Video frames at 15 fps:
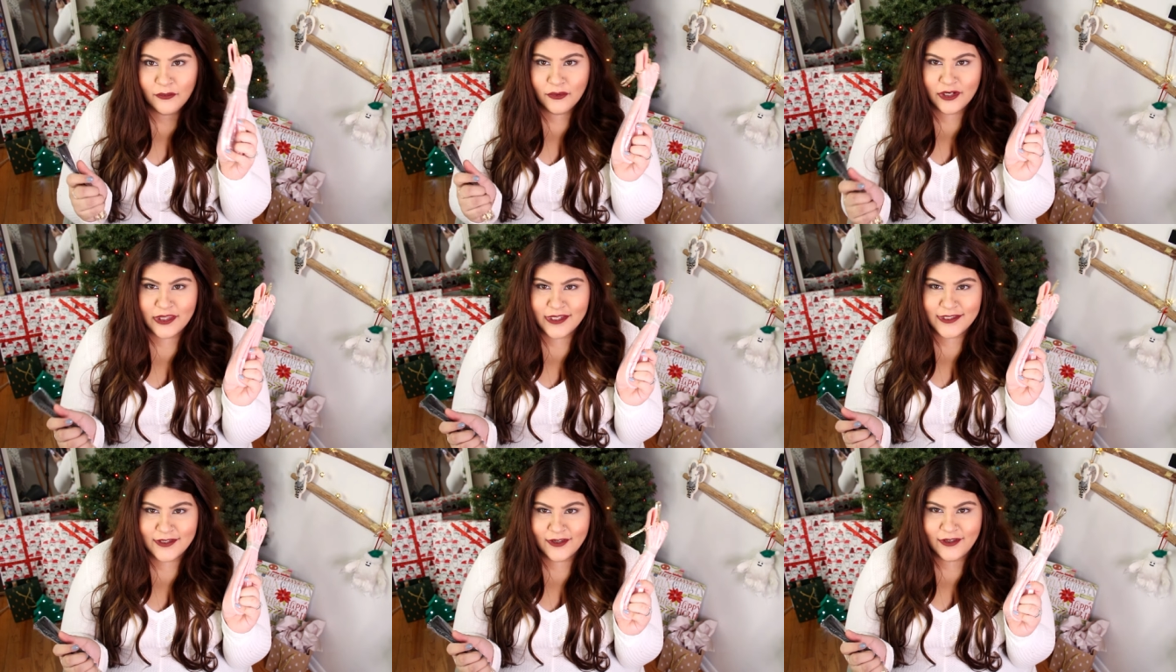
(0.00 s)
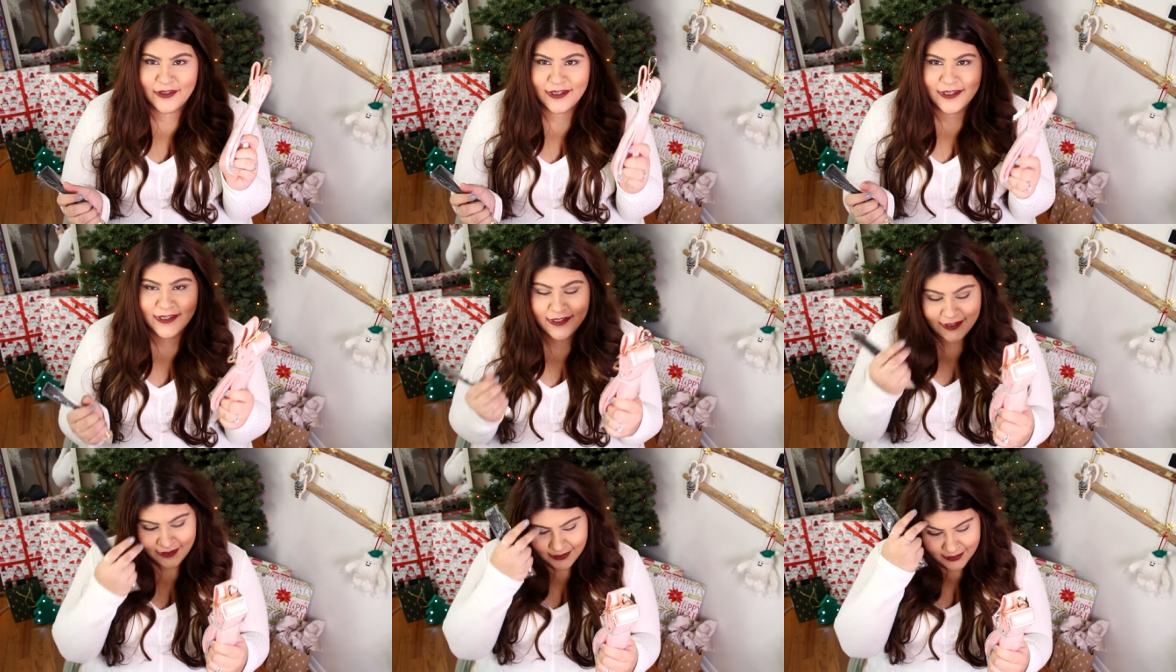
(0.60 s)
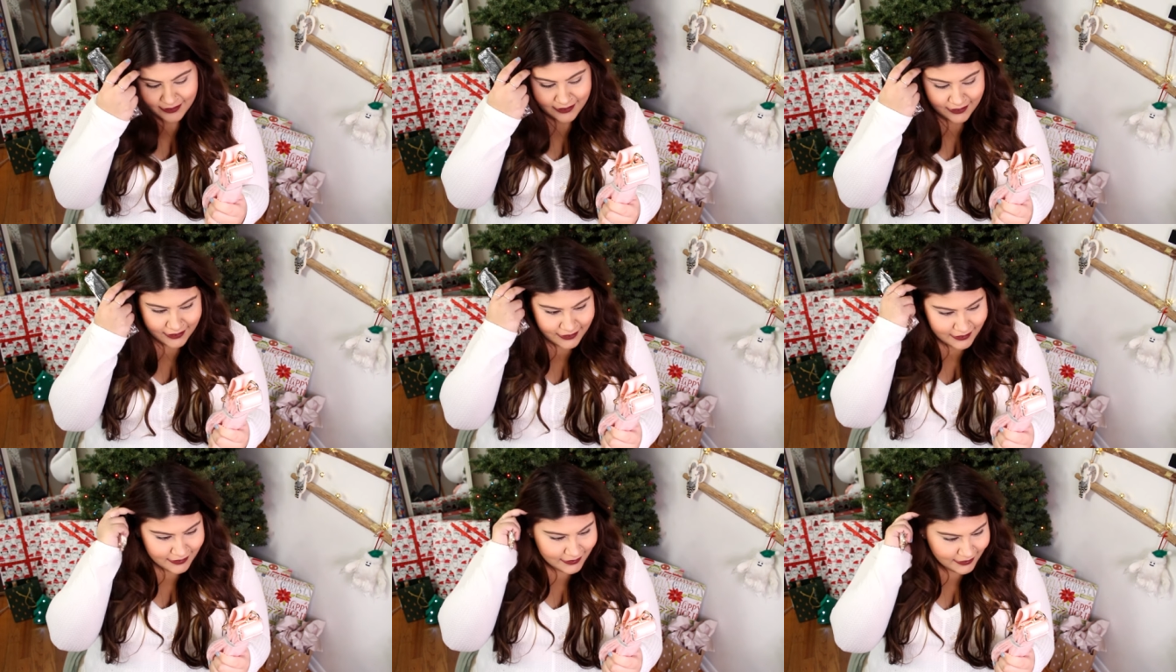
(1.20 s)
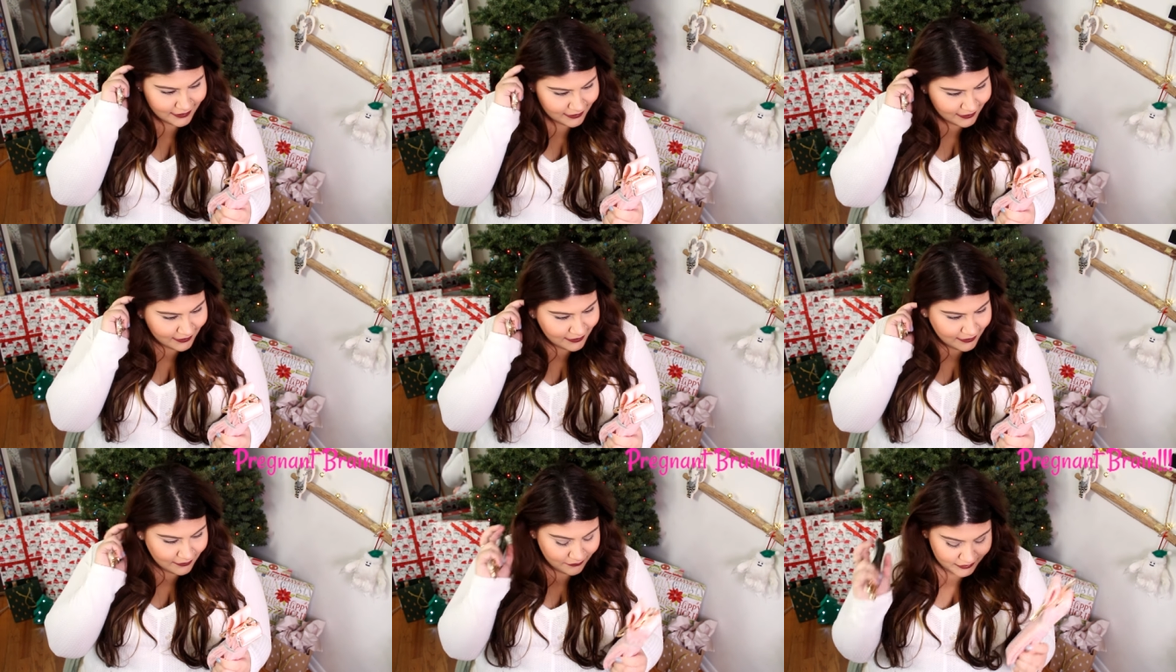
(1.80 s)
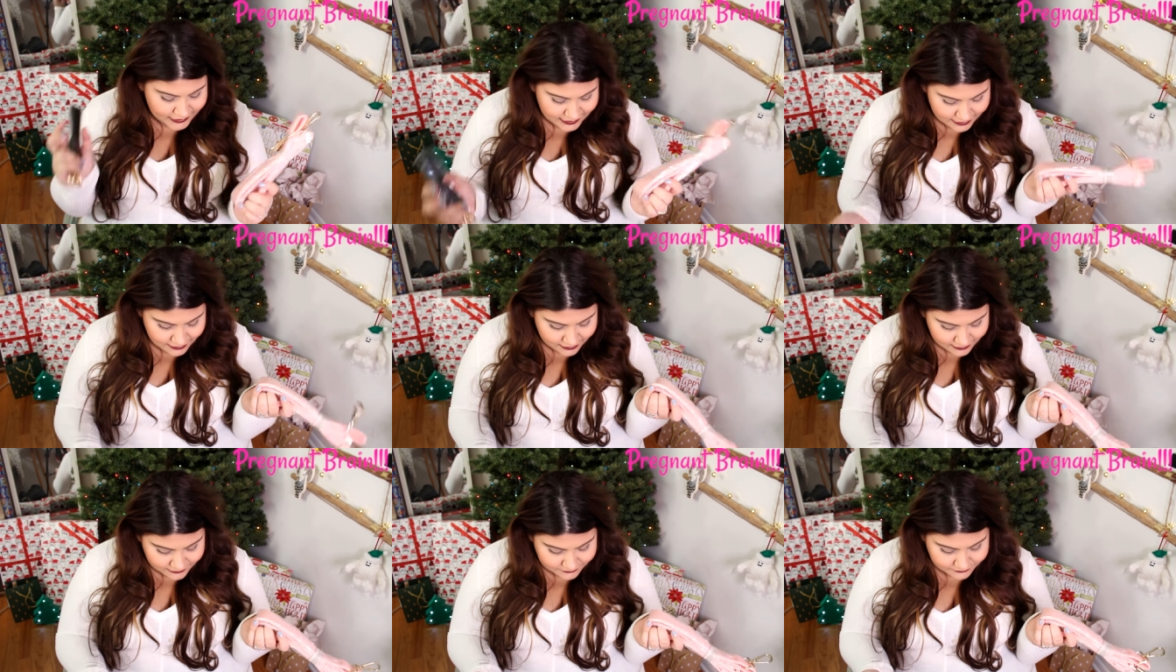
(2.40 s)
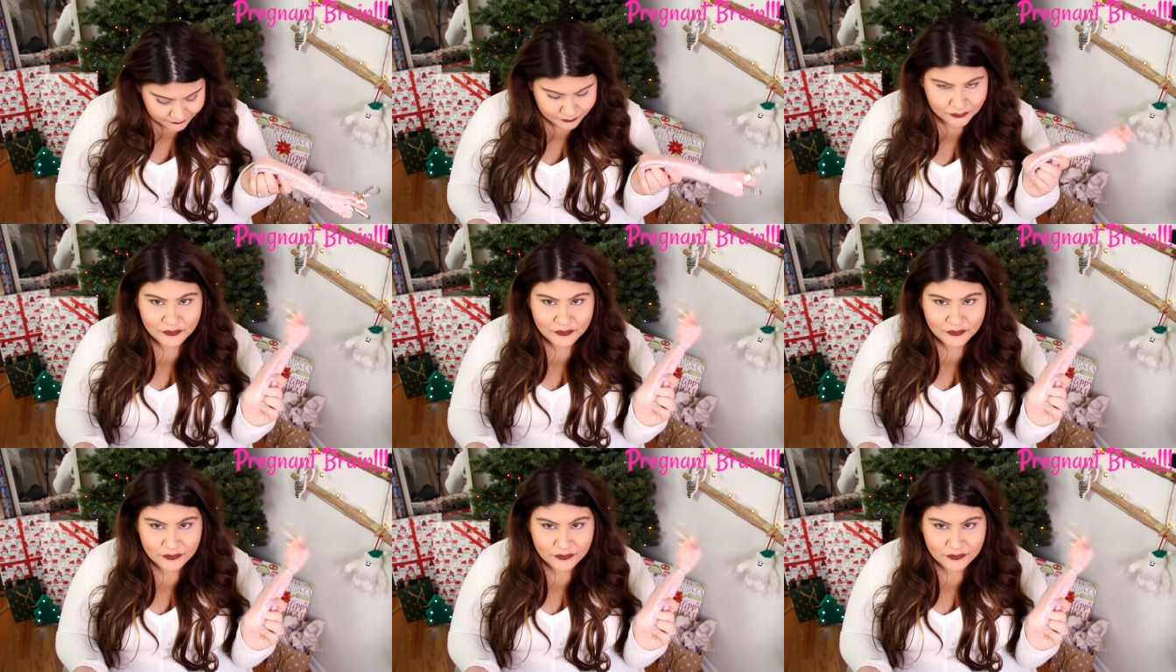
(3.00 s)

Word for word: what are these called? The, what is that called?